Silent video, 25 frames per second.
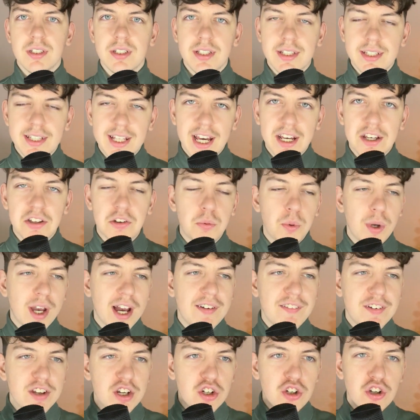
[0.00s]
Next, we
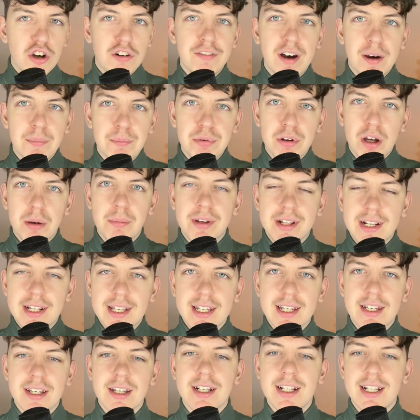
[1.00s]
have another Premier
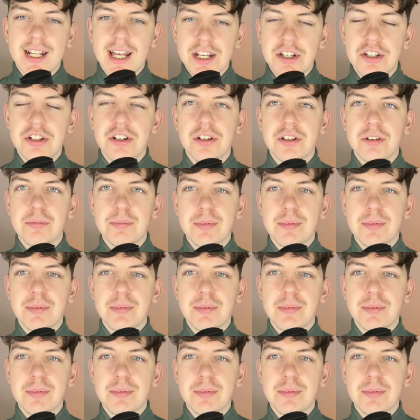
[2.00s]
League legend